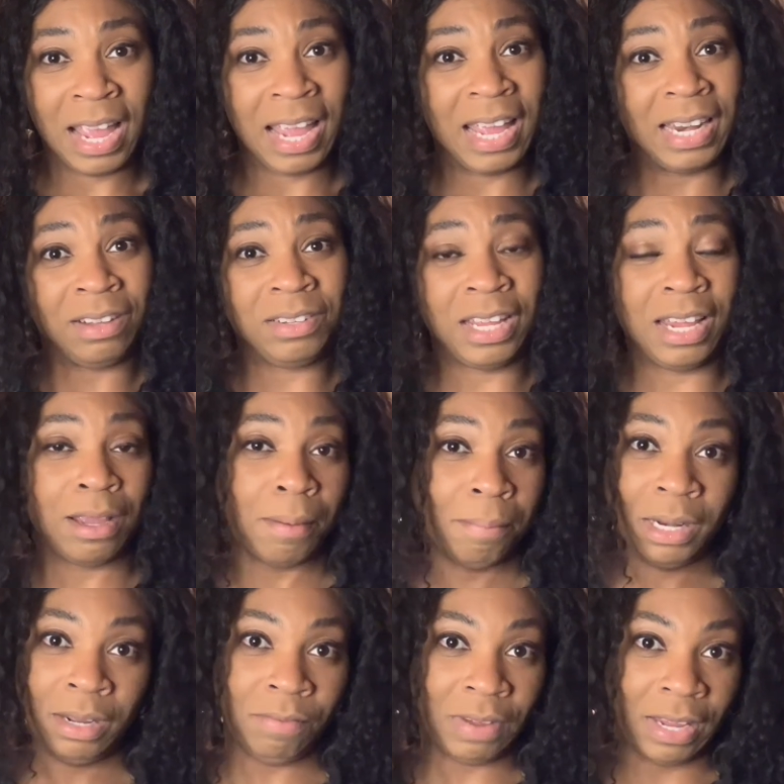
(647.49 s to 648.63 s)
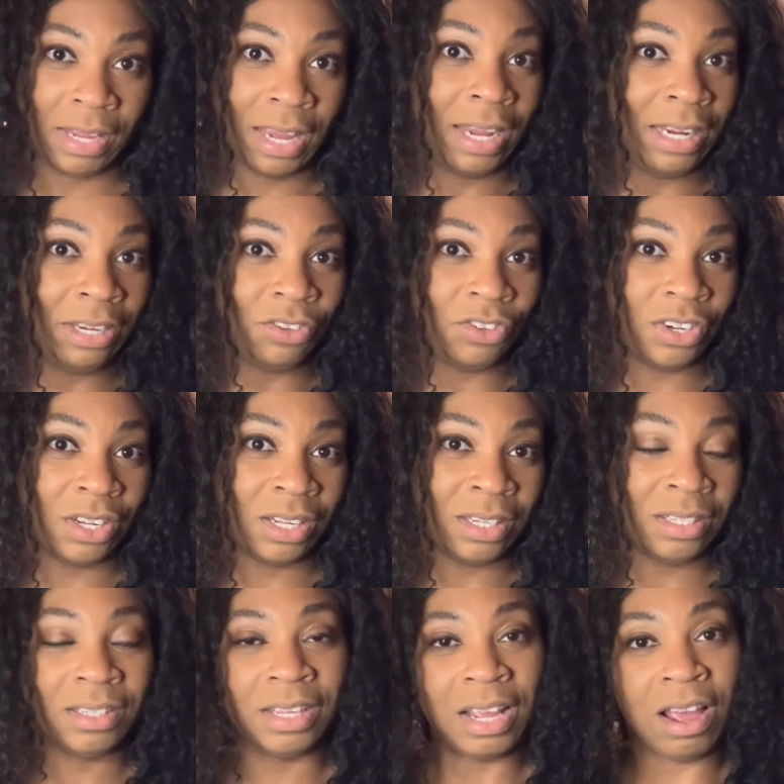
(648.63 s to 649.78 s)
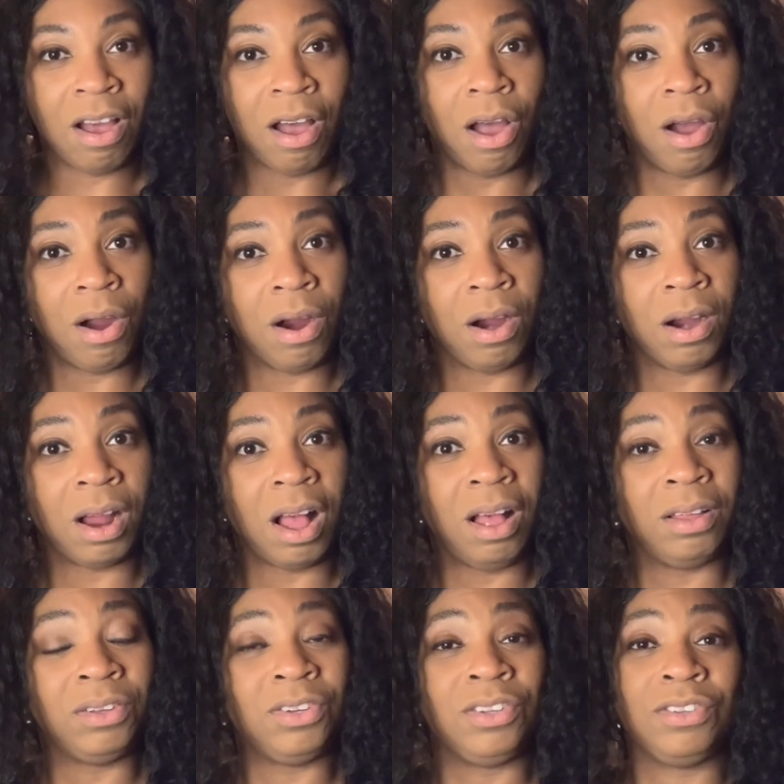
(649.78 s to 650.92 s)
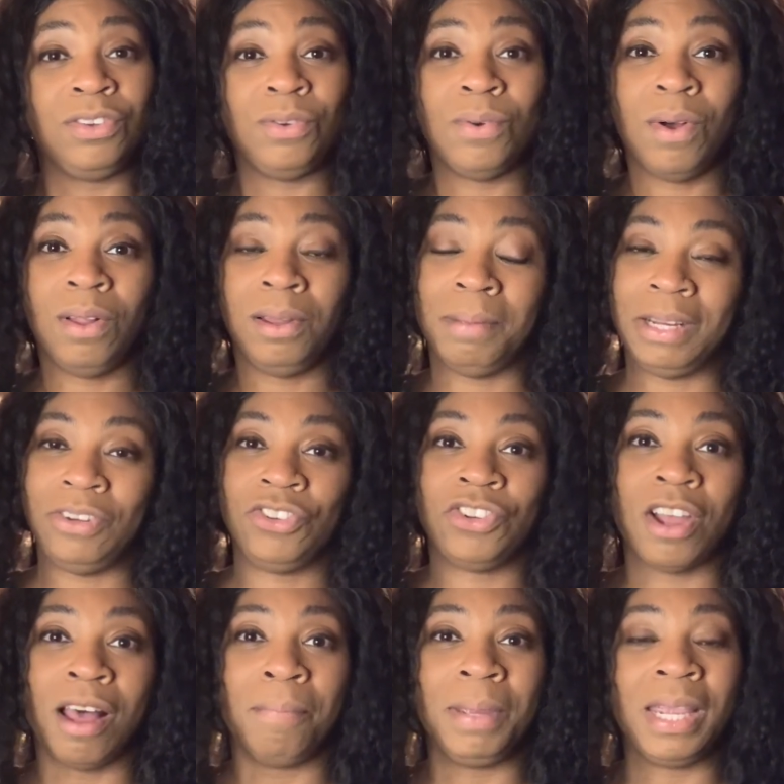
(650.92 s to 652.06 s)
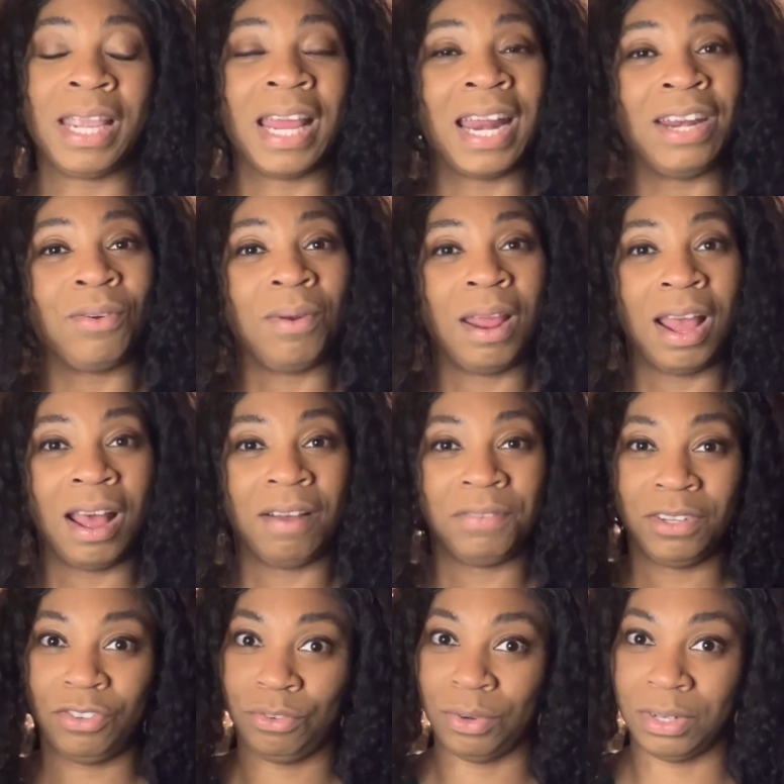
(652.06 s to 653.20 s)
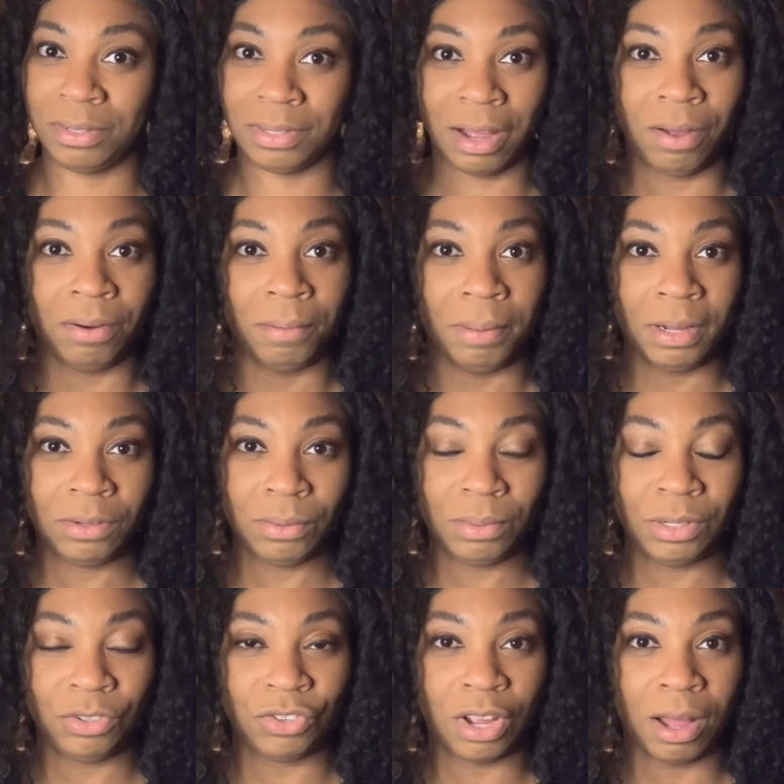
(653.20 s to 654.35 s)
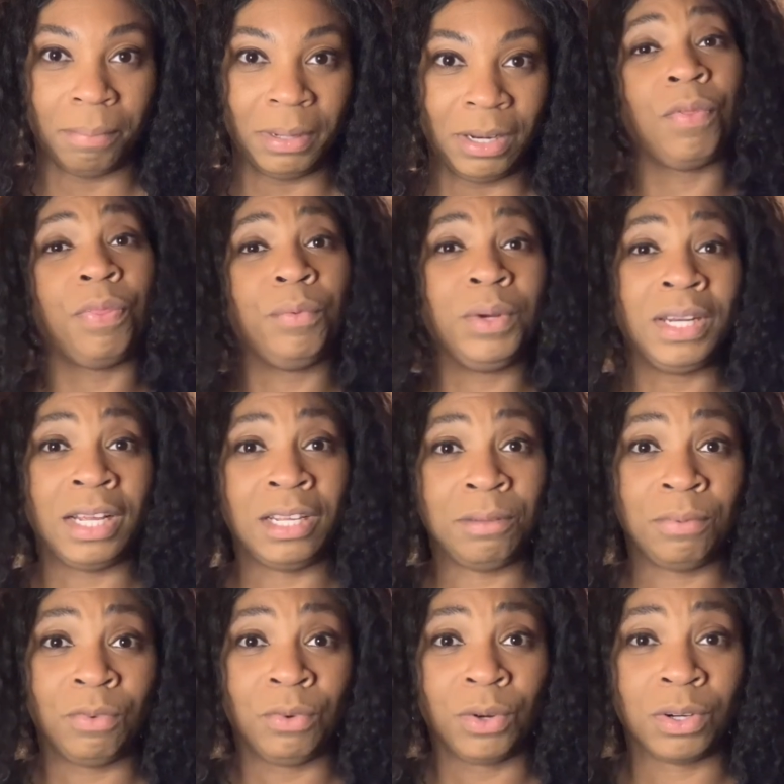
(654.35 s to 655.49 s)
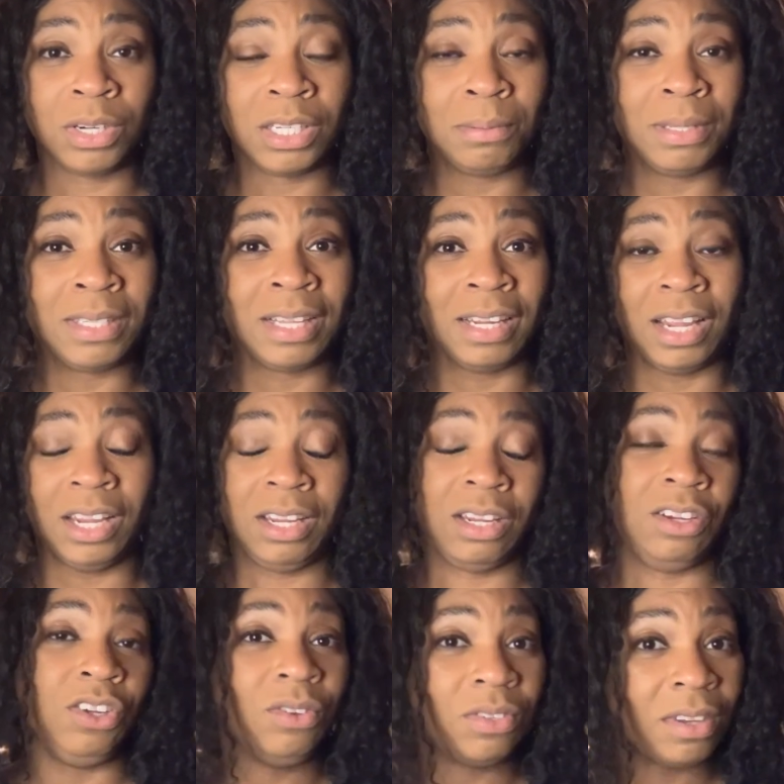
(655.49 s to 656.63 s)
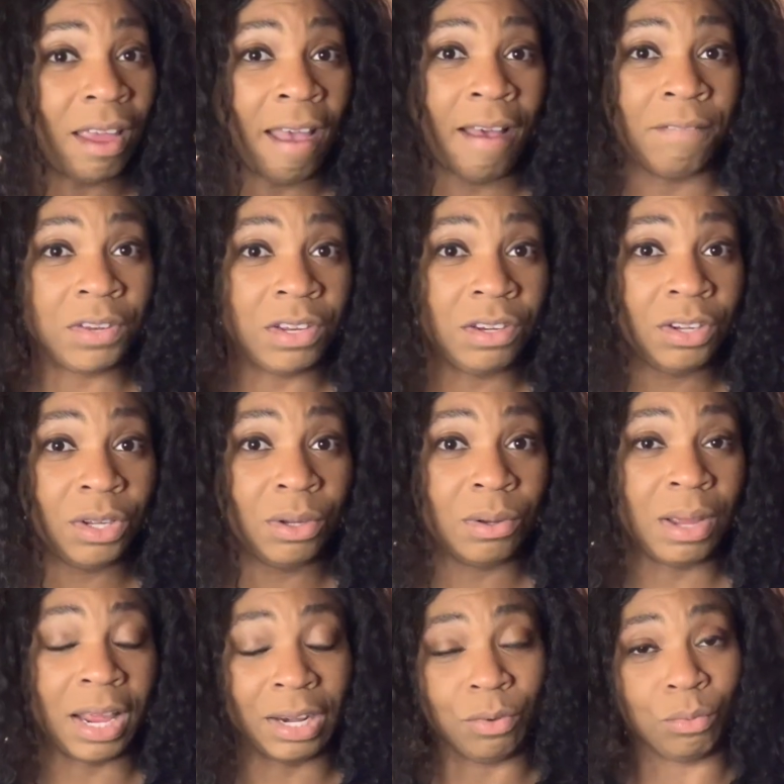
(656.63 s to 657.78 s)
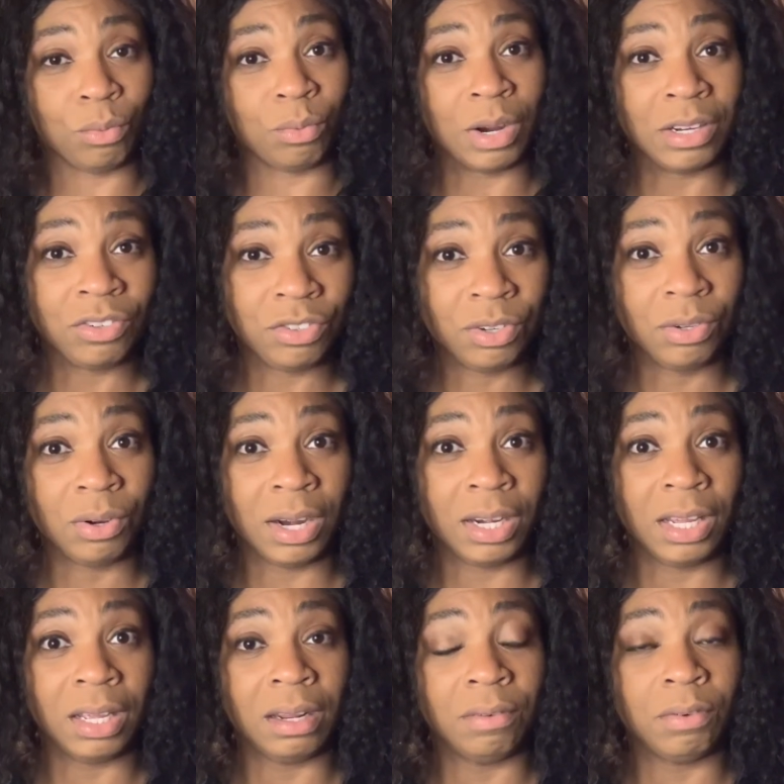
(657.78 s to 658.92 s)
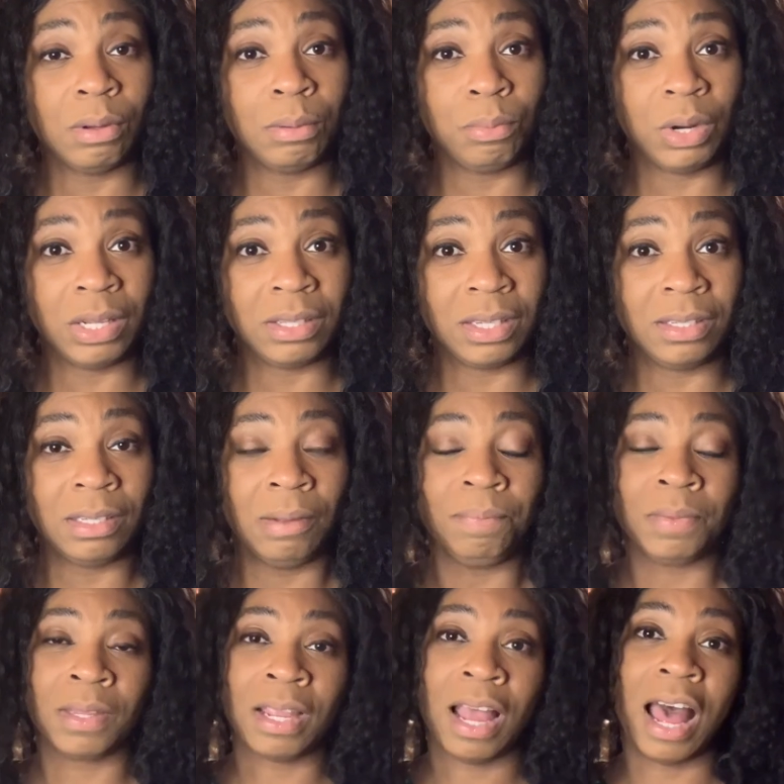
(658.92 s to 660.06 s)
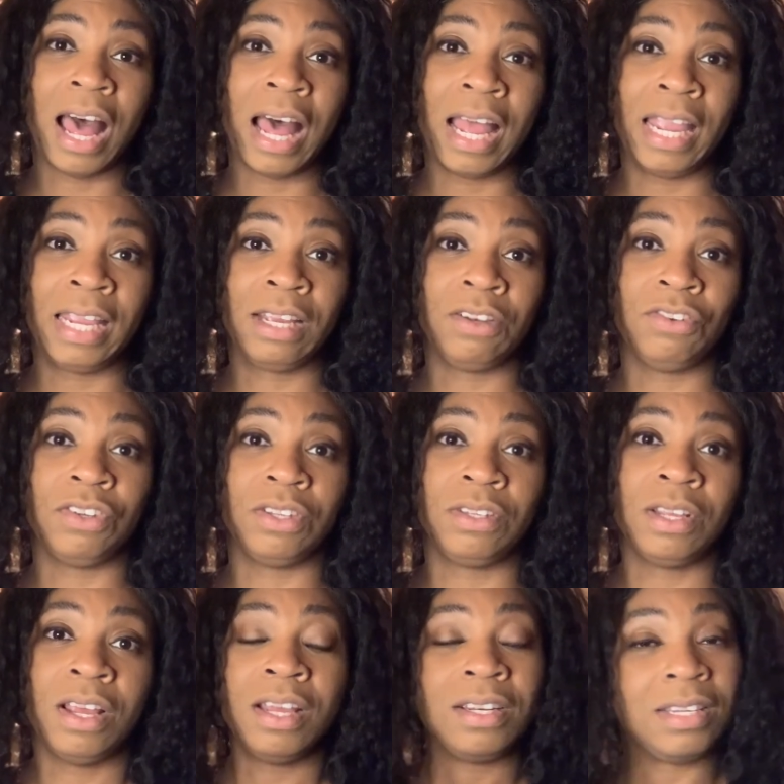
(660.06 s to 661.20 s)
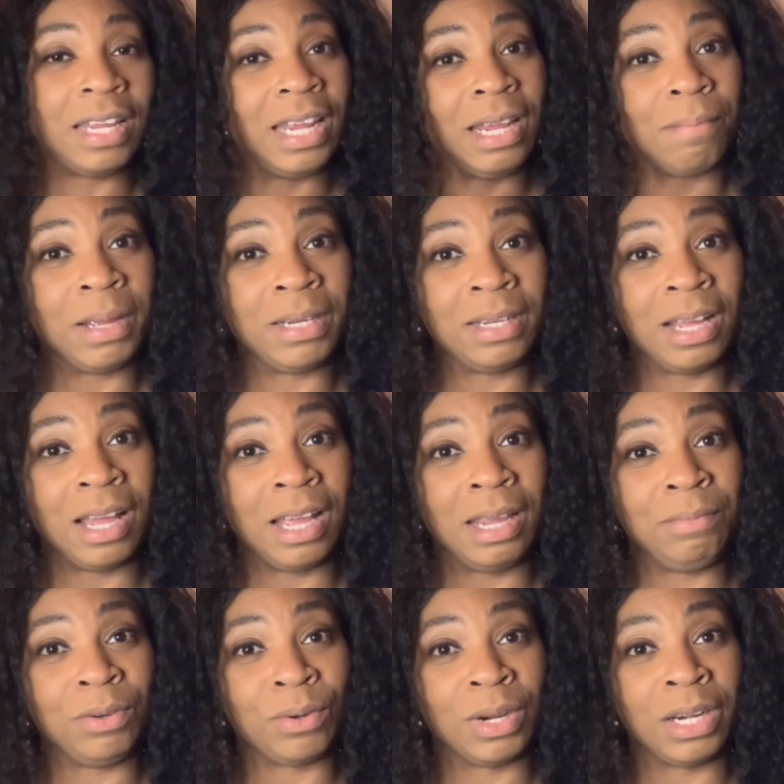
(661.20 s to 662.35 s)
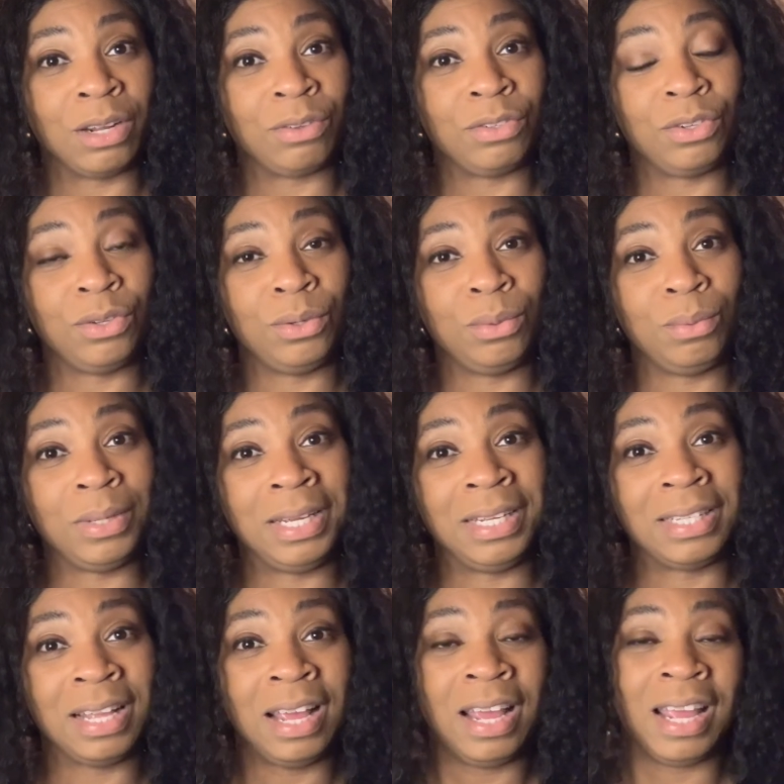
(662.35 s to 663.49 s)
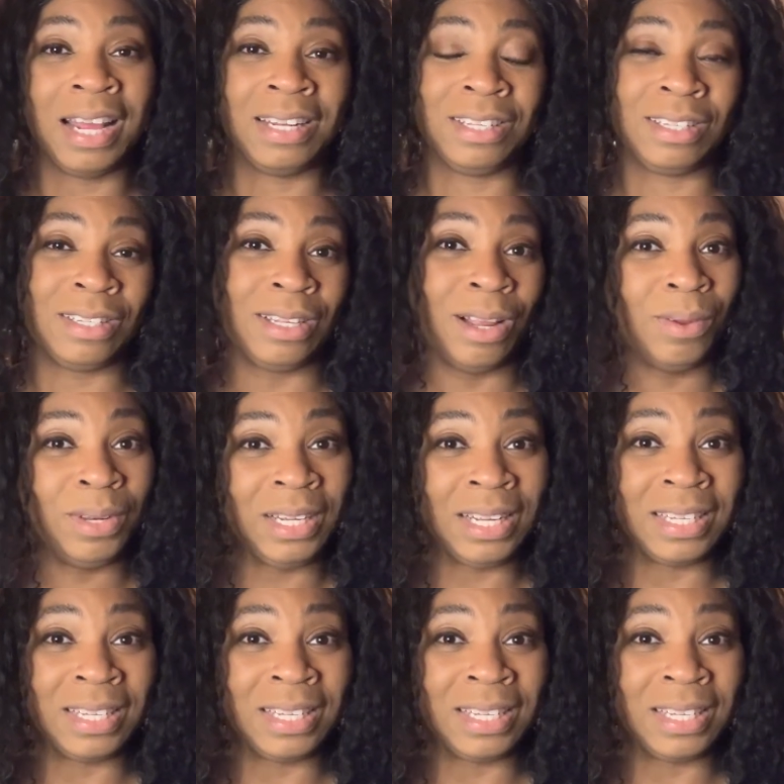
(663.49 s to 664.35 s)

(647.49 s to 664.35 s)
And I'll take mini vacations, or I'll just do all of my shopping, and I don't have to stress out about doing shopping 3 days before Christmas like I used to have to do and rush to try to get everyone presents. I can just take my time during those 2 weeks and slowly get